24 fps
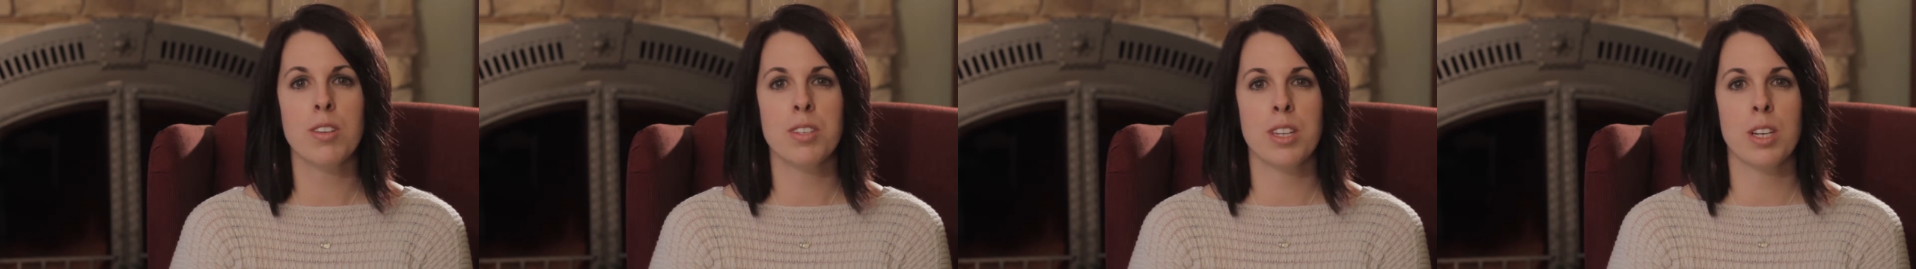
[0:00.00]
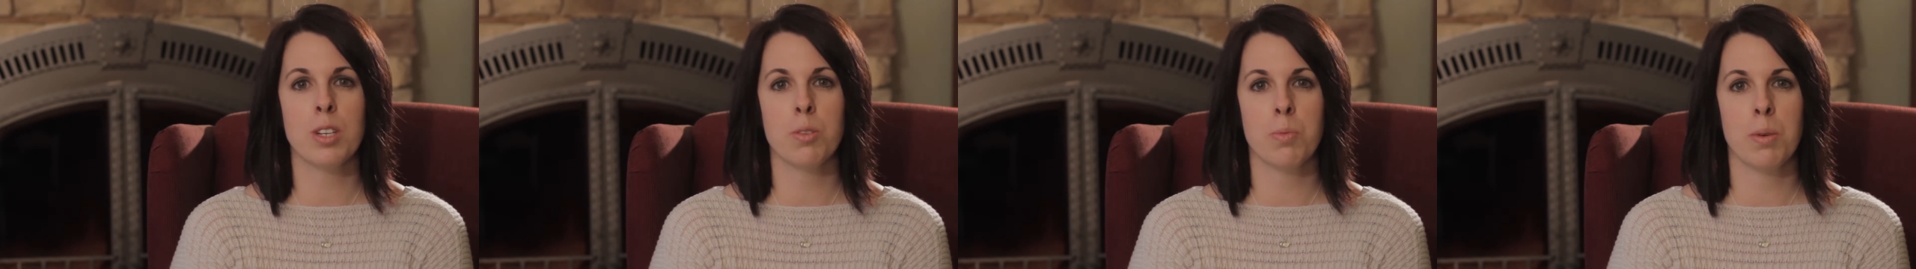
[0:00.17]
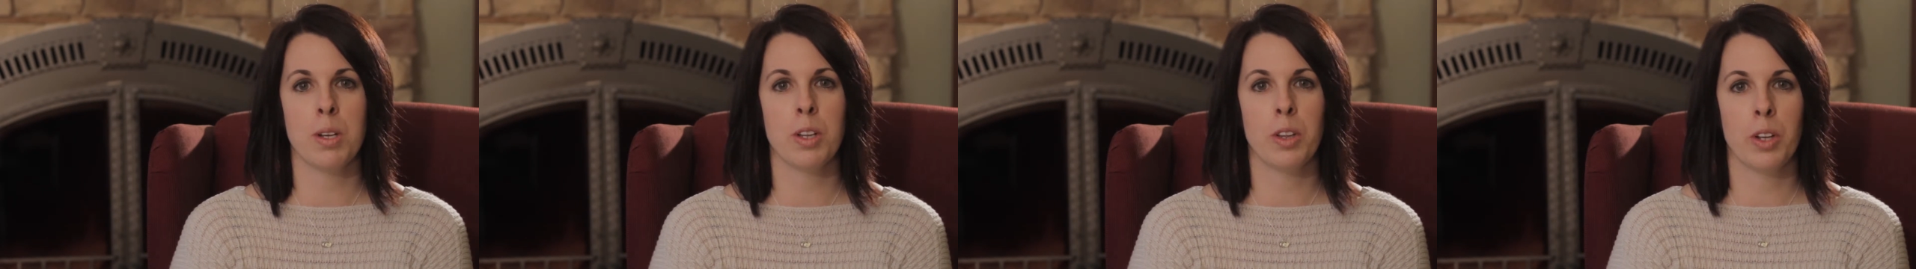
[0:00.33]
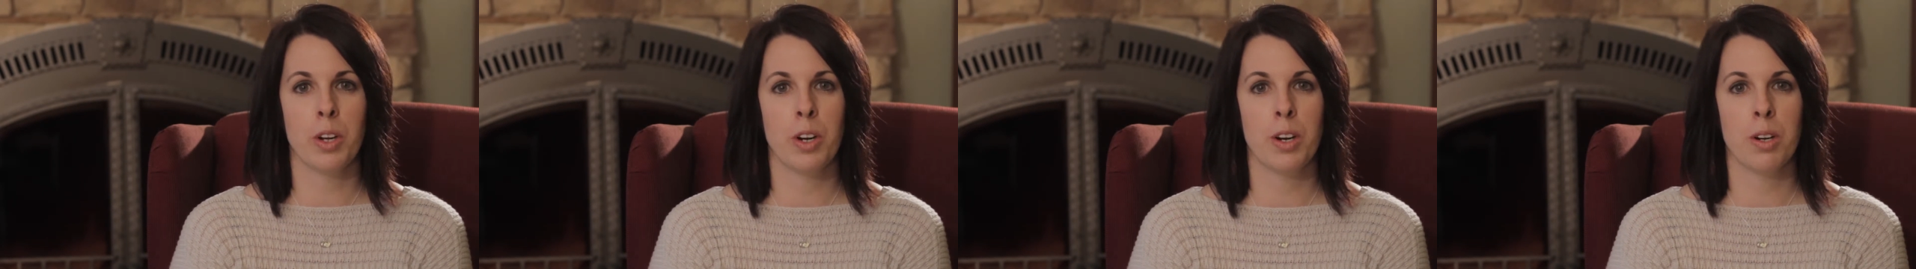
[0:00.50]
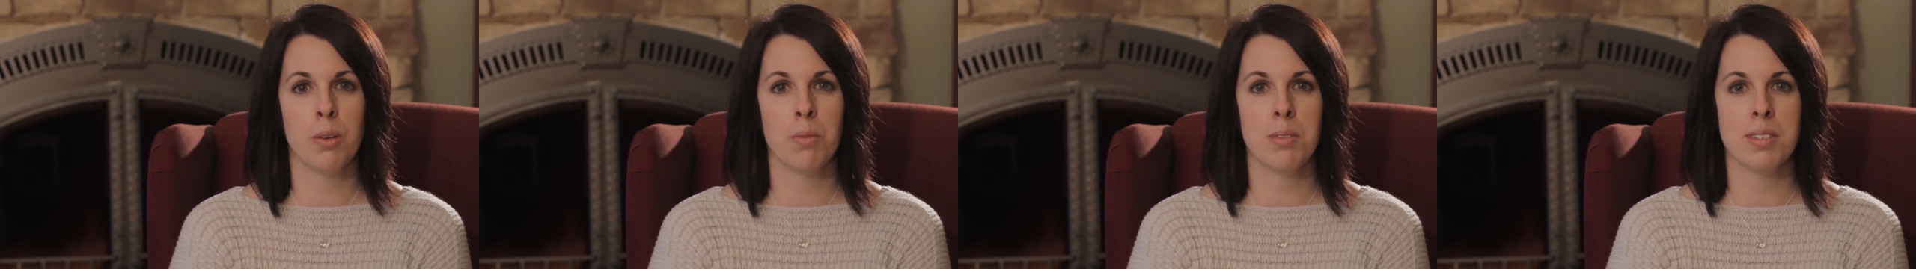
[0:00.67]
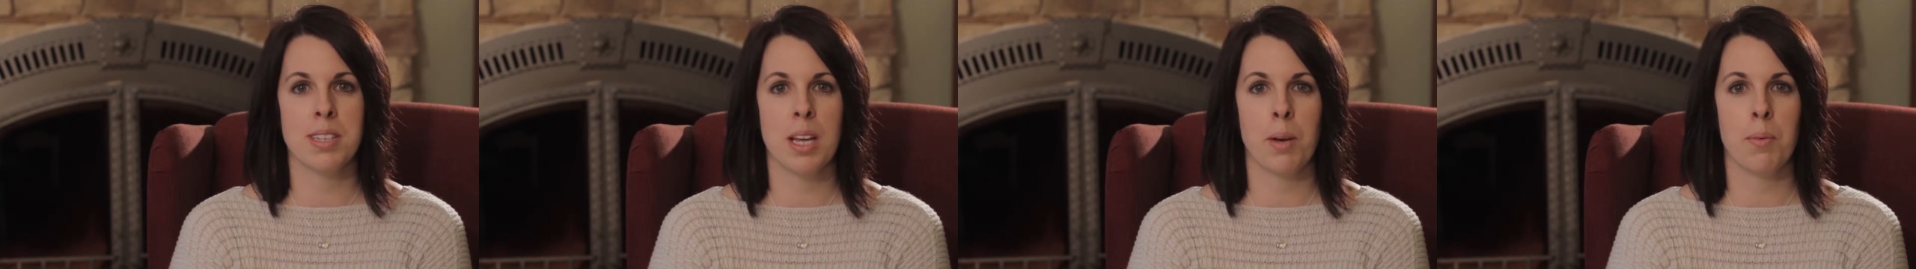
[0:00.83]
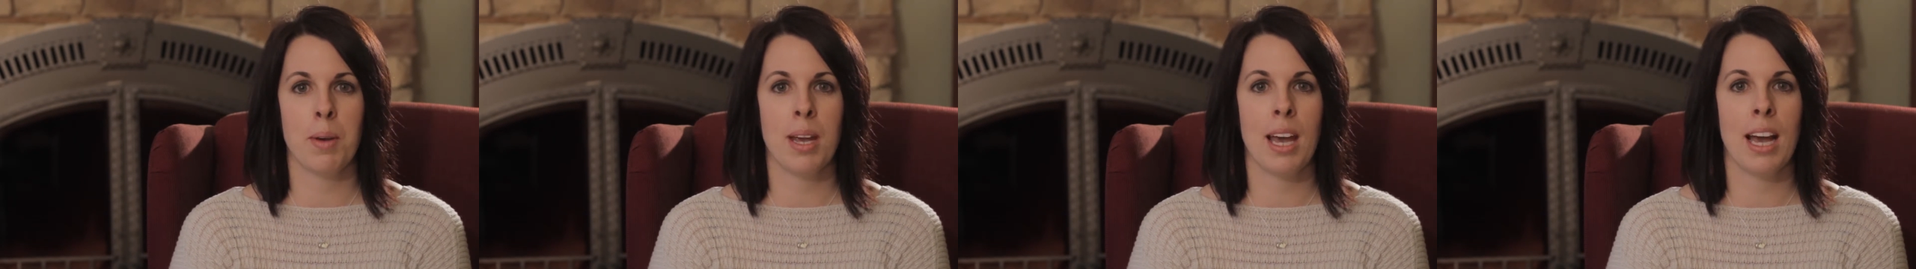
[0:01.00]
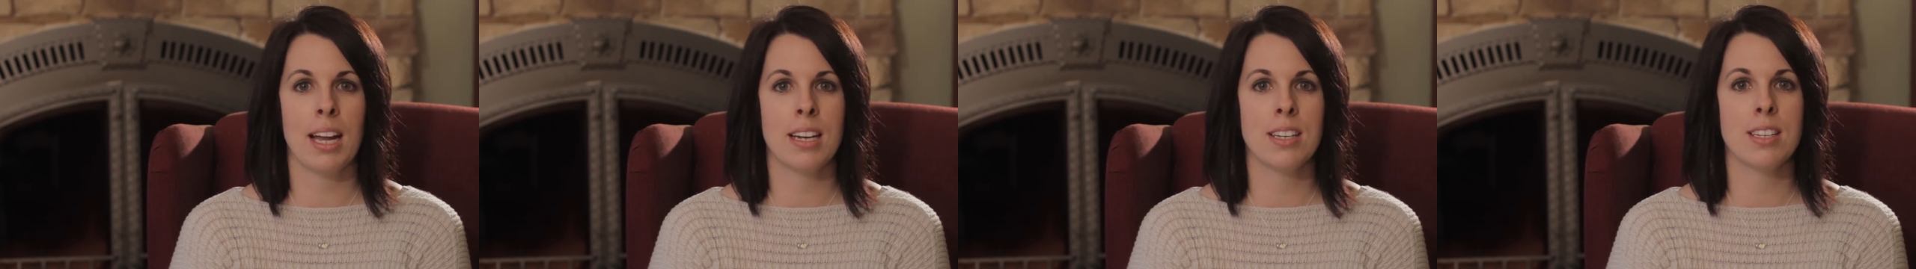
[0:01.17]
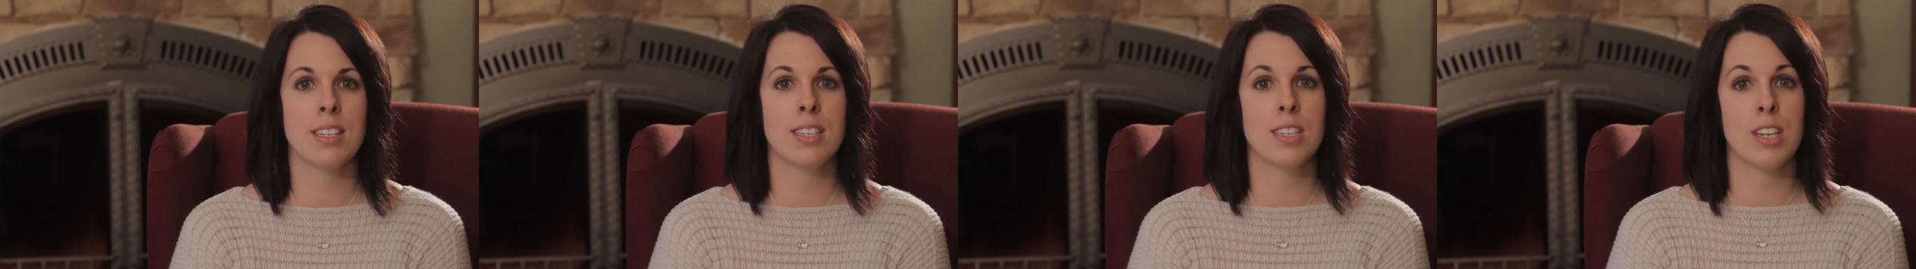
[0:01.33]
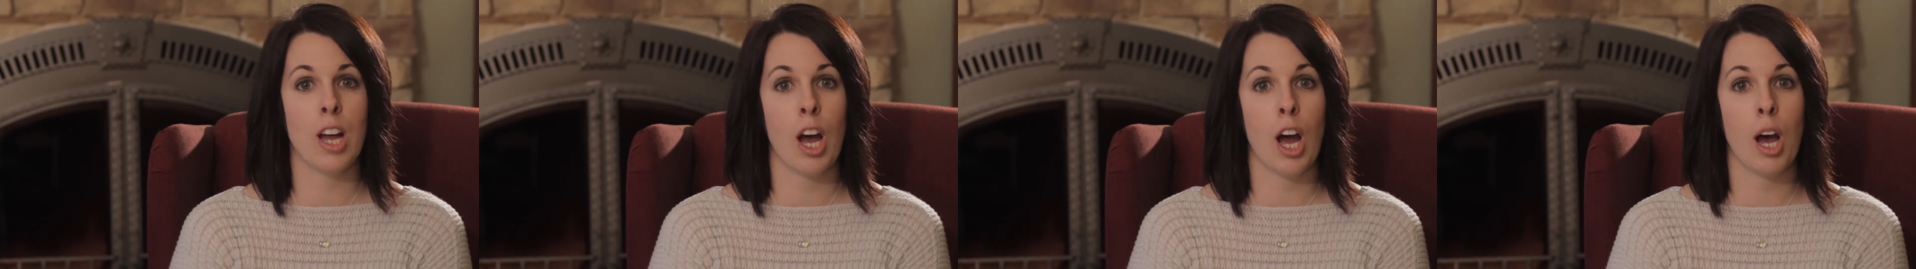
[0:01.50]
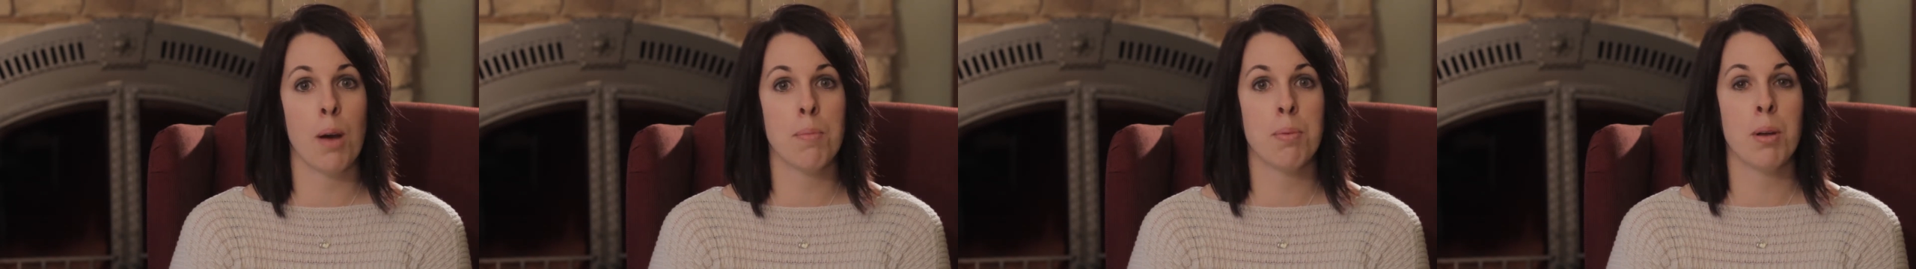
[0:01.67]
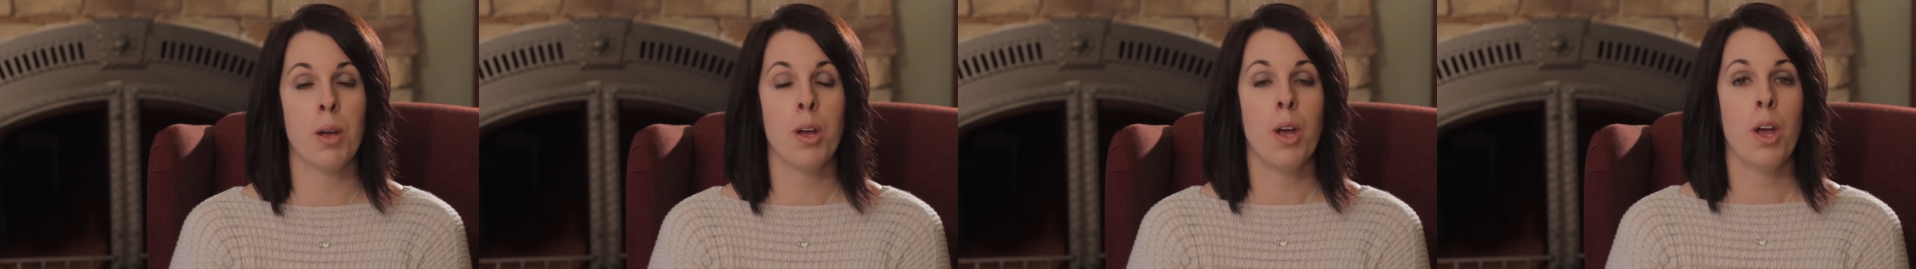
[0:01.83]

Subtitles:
things we learned was that we had to stop